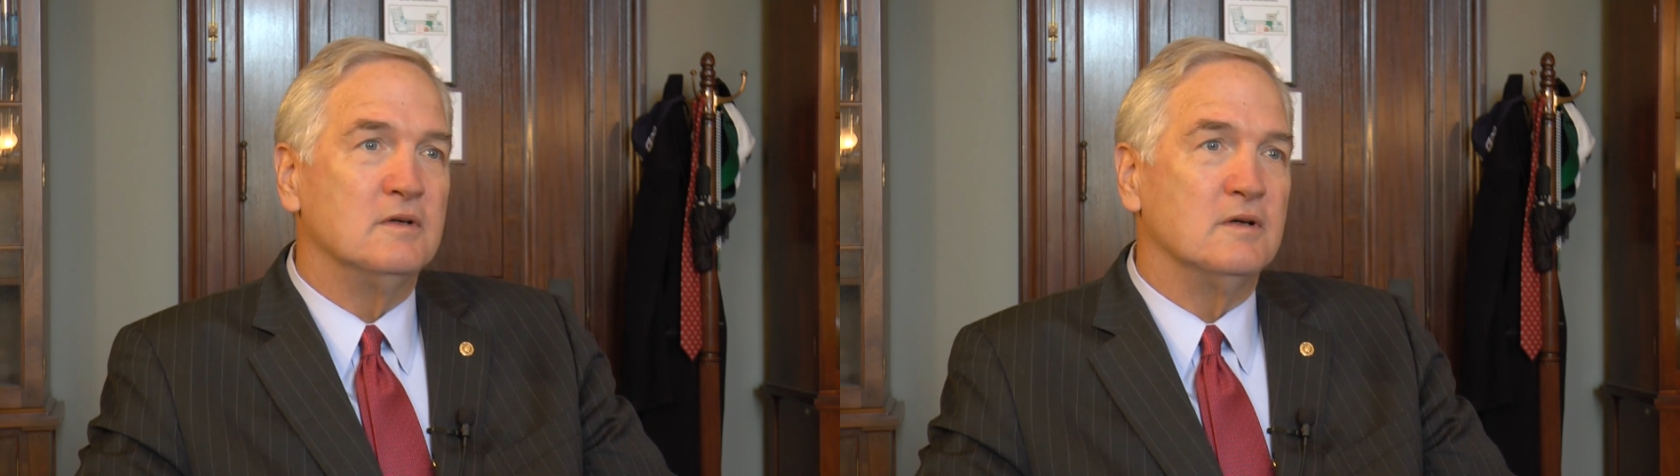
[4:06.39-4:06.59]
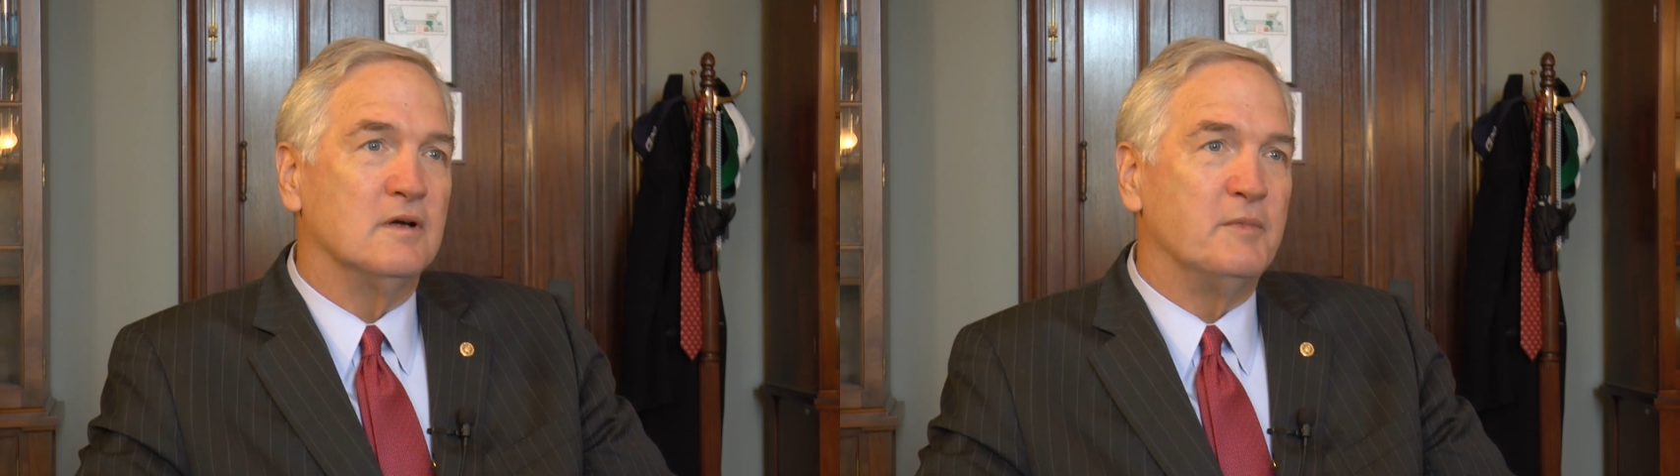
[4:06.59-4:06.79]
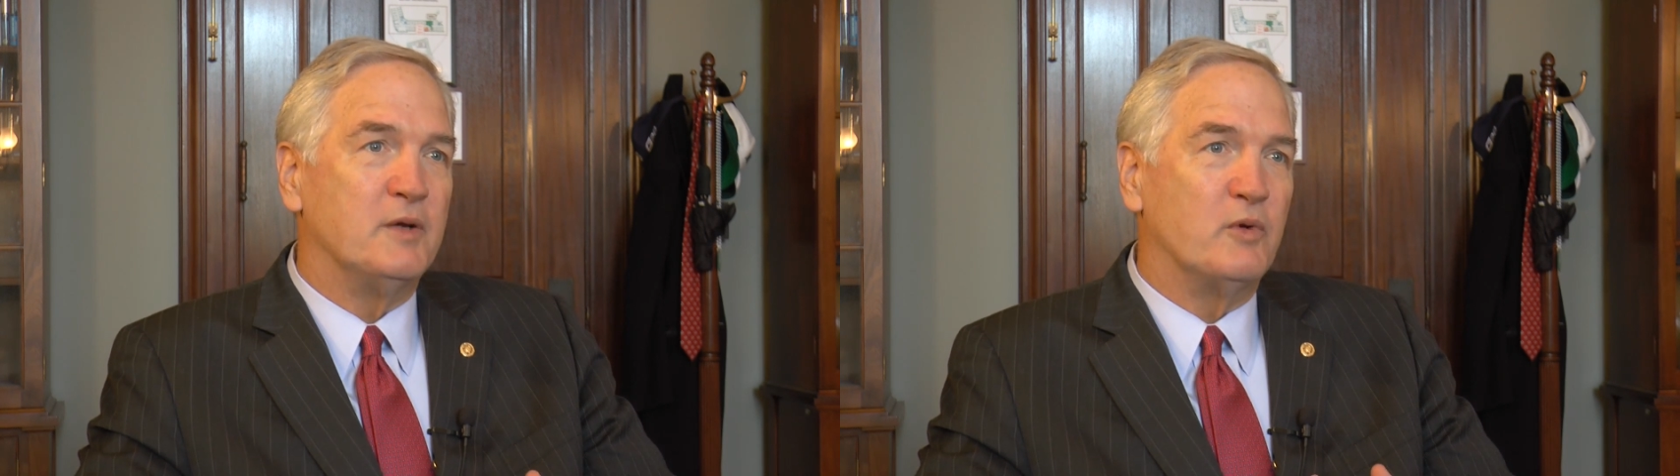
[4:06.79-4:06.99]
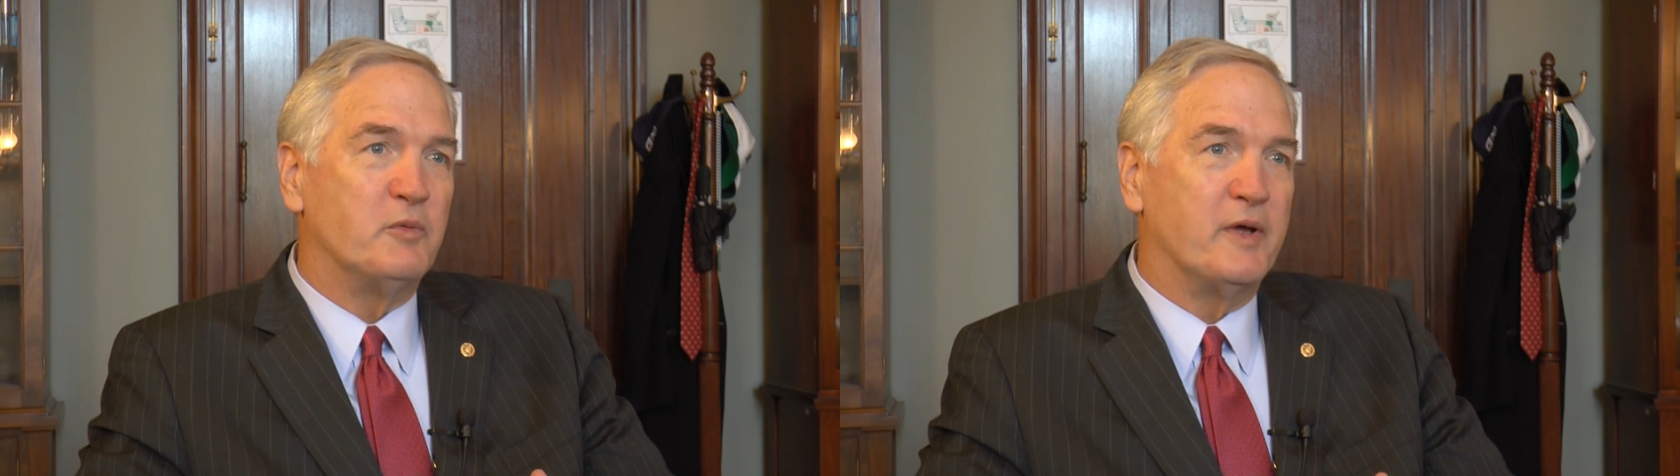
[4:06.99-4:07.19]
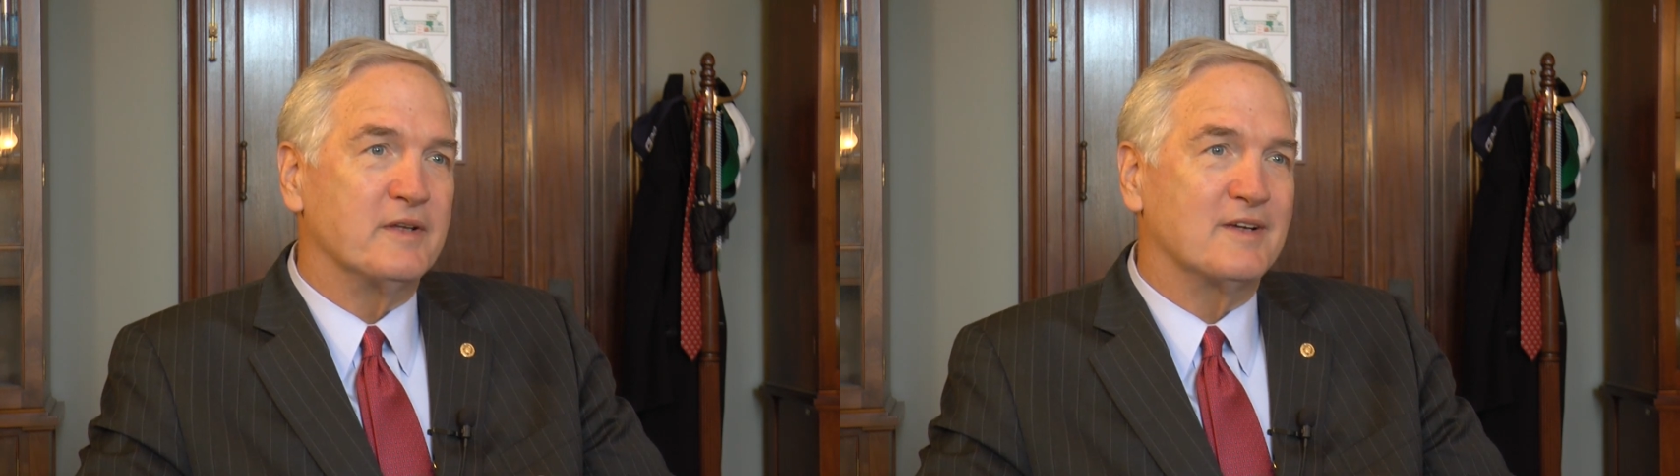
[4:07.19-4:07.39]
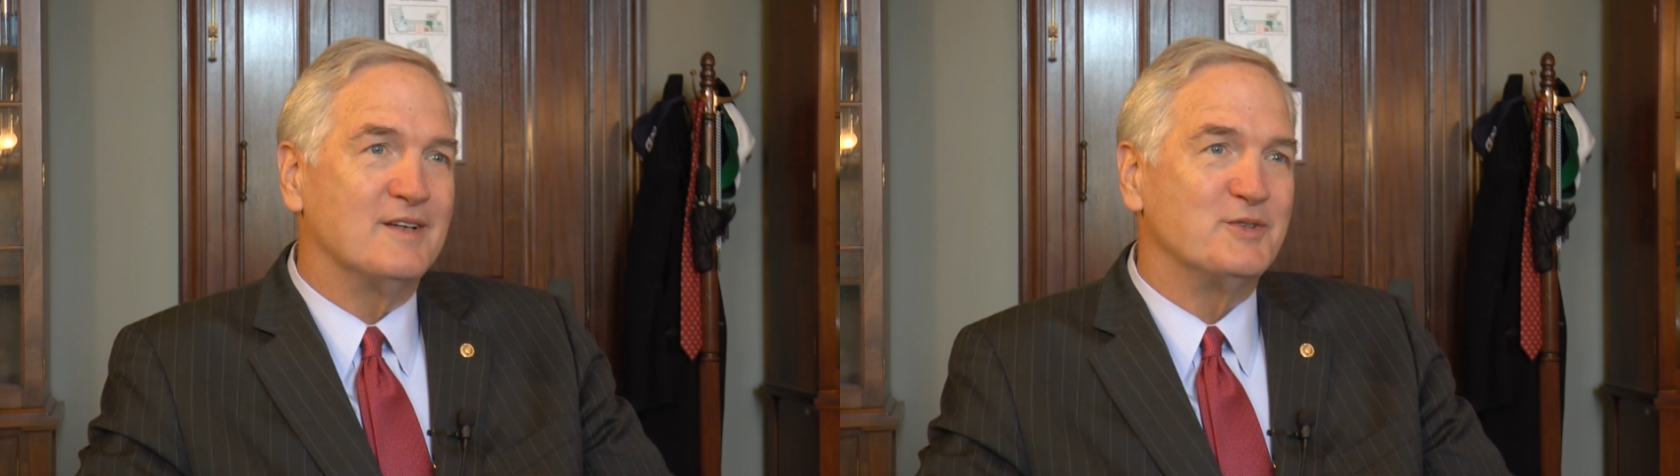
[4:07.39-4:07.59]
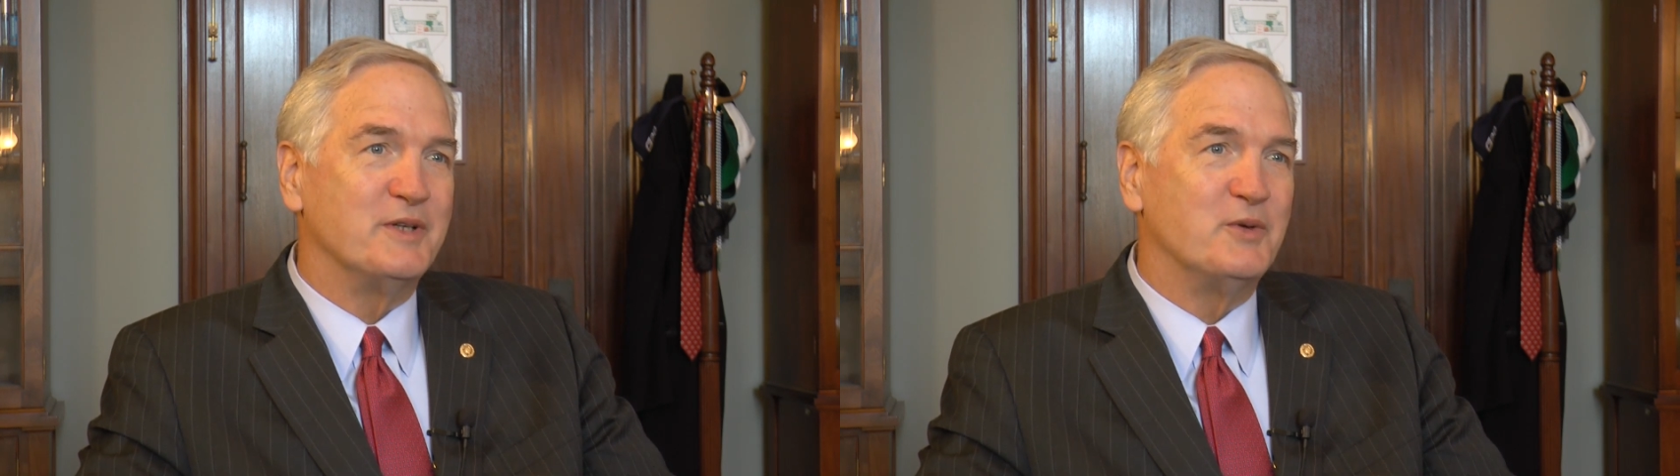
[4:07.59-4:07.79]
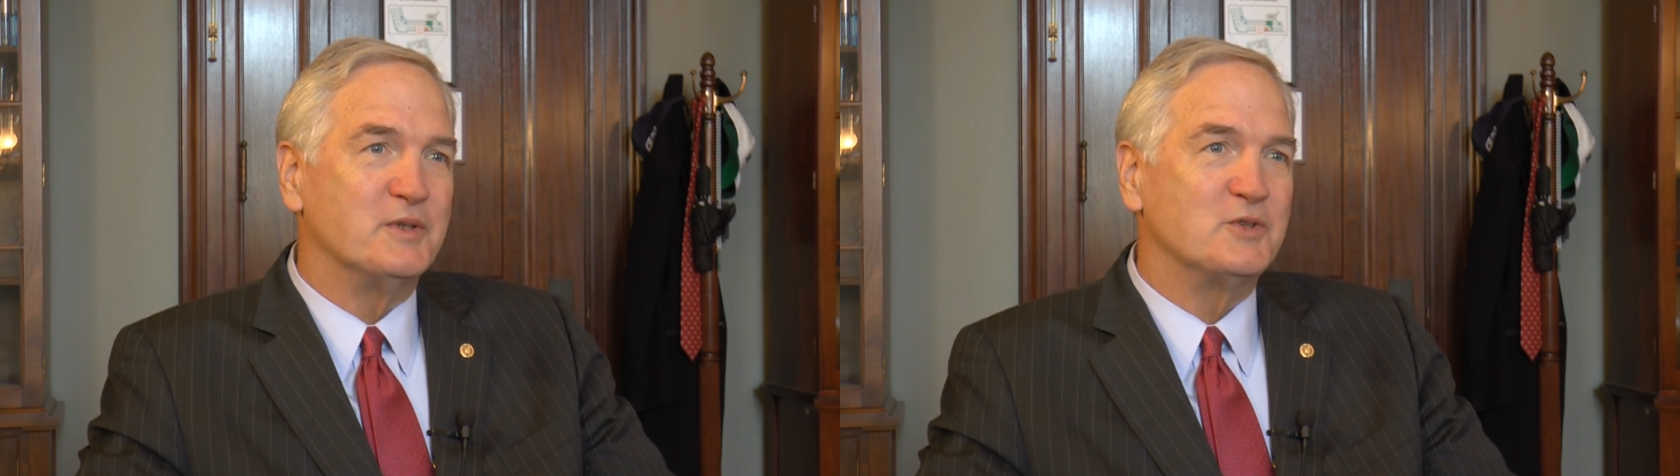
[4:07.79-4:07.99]
Uh, men and women around the country
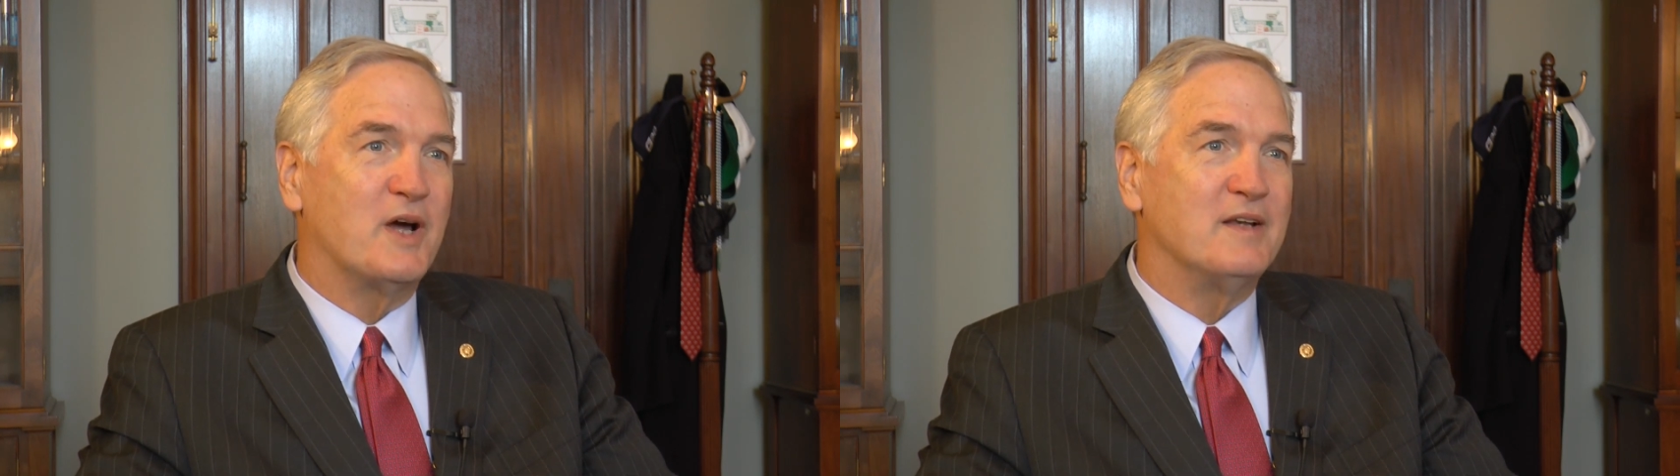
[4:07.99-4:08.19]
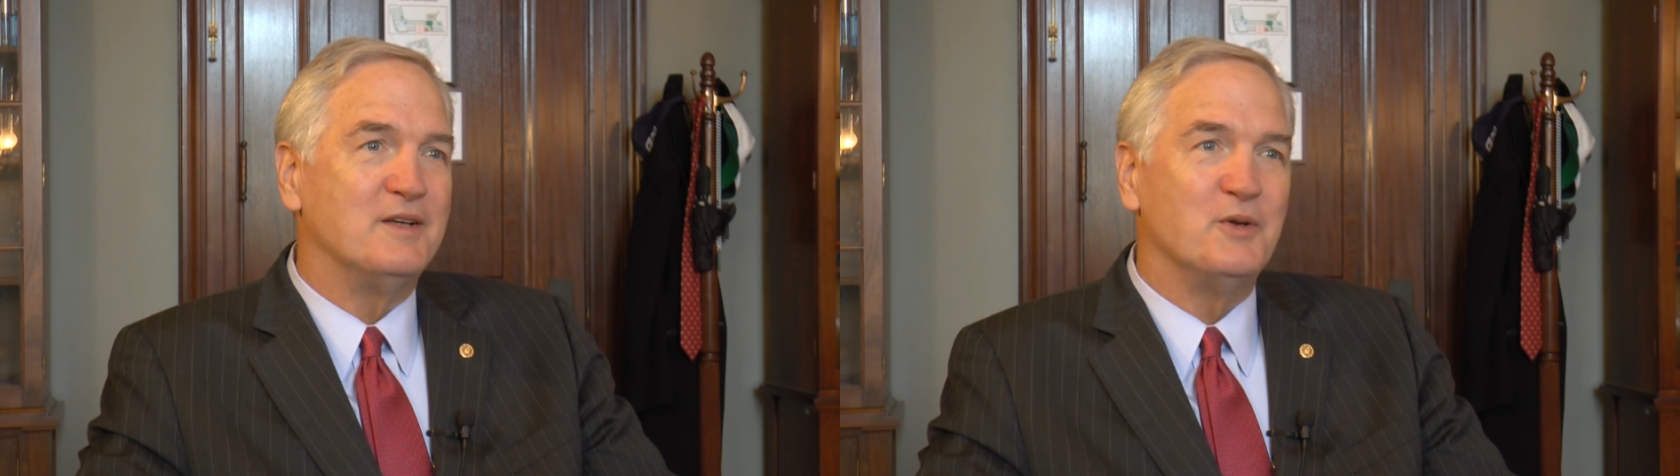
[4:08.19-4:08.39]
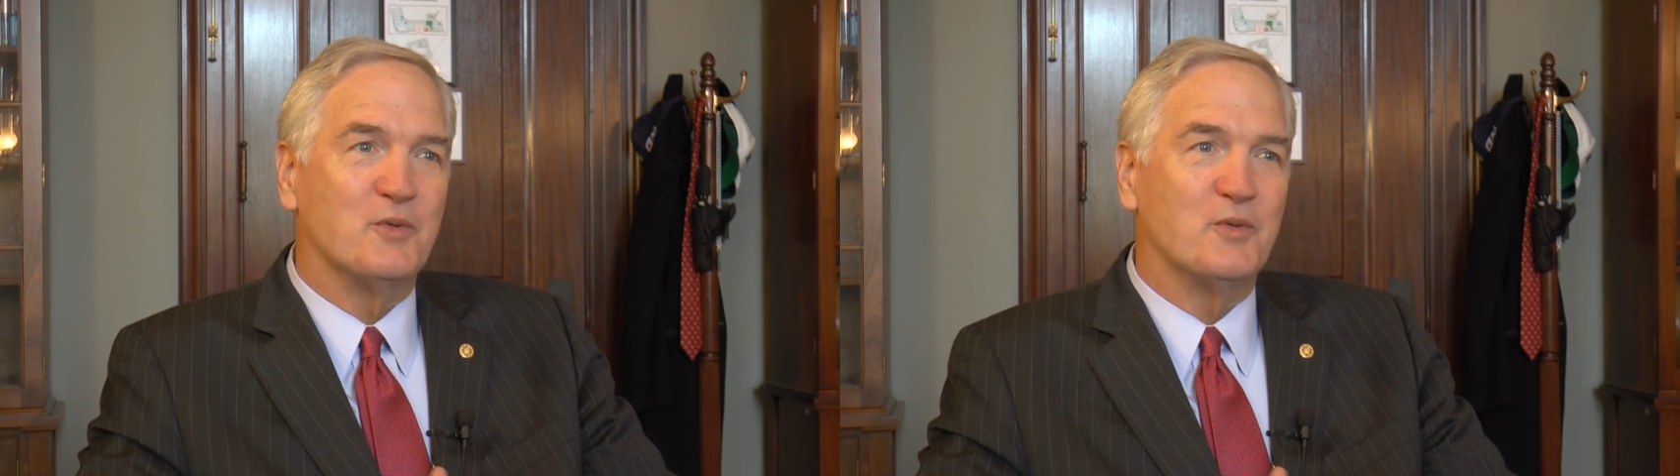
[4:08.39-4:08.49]
who are trying to do